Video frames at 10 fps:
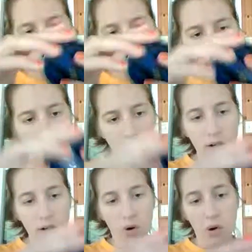Clean
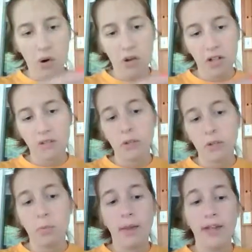Oil Control
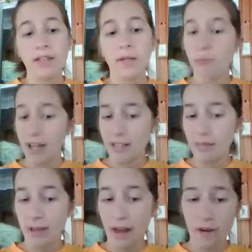Press
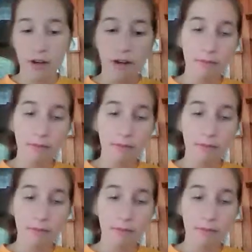Powder